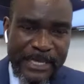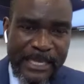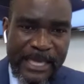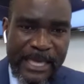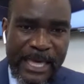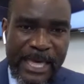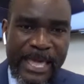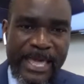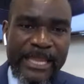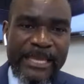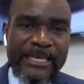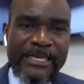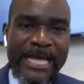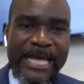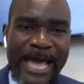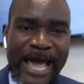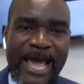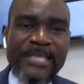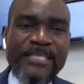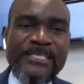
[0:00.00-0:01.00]
And
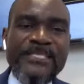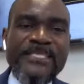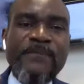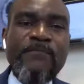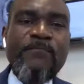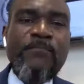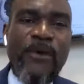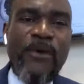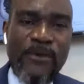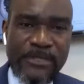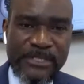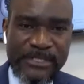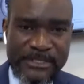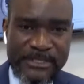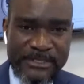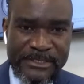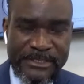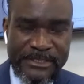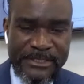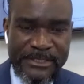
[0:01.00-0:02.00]
I support
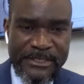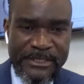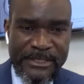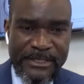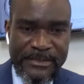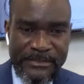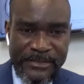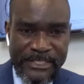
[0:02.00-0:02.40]
the